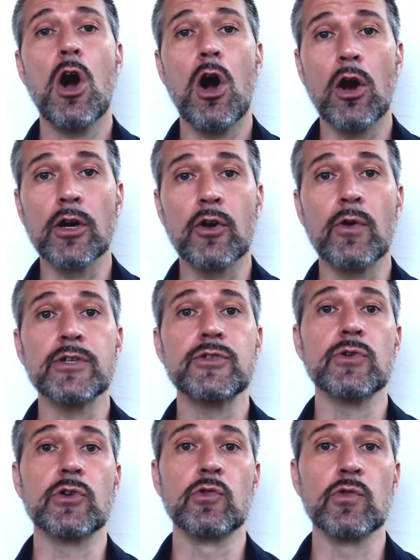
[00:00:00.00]
are going
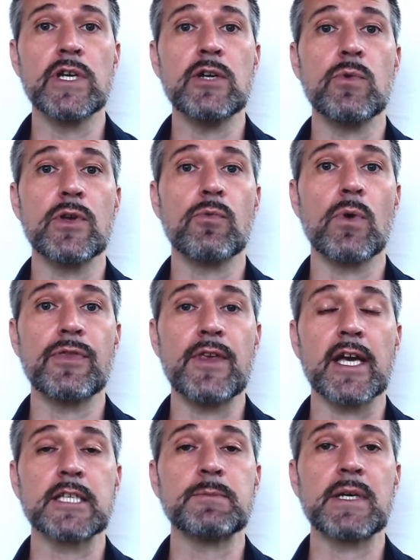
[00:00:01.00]
to agree with what the
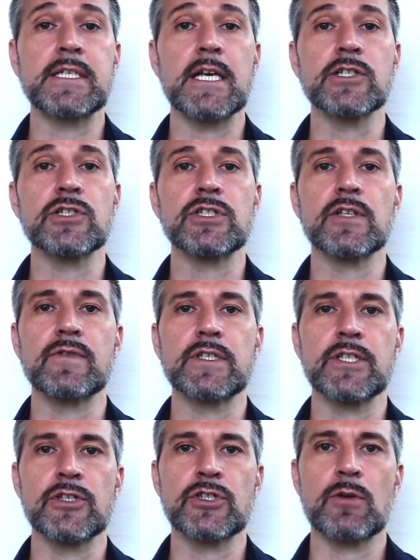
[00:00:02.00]
expectations of the
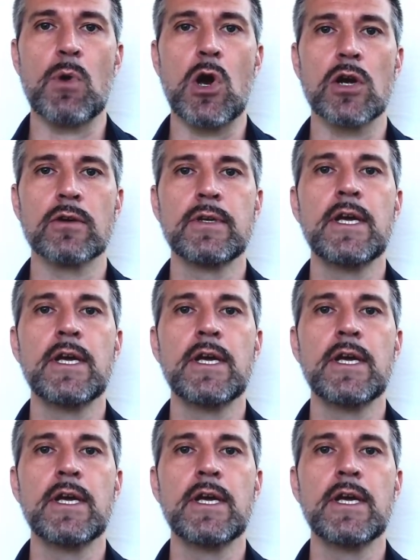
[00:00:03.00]
system are.